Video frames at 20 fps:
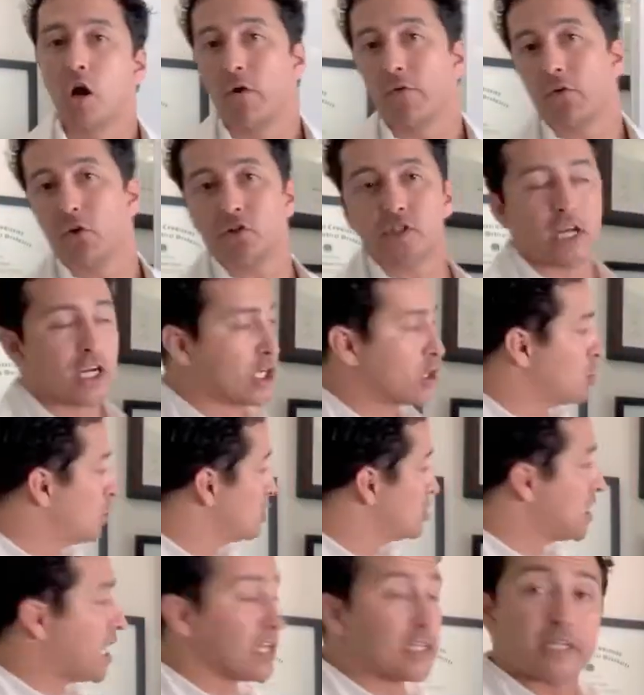Of course, I
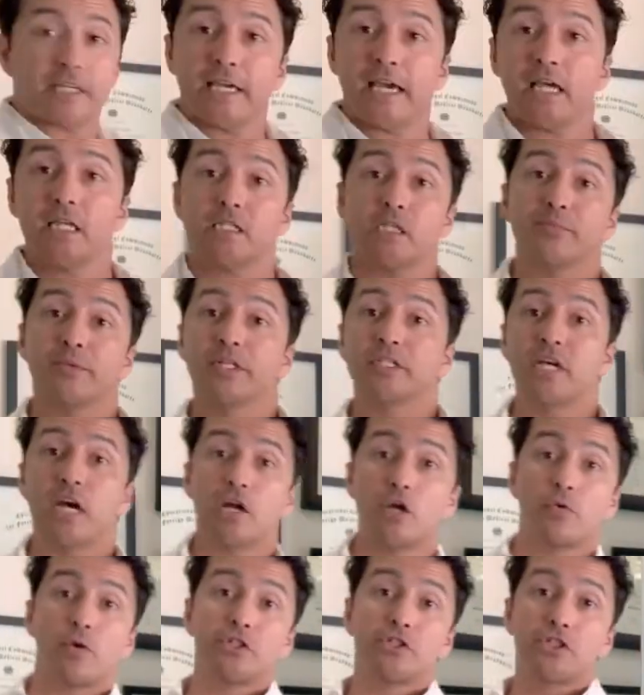cross out the cancer because I
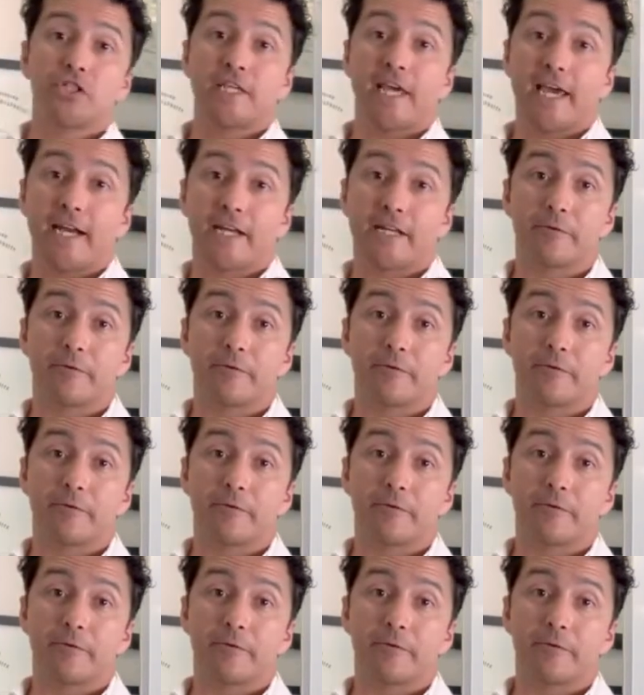don't want you to get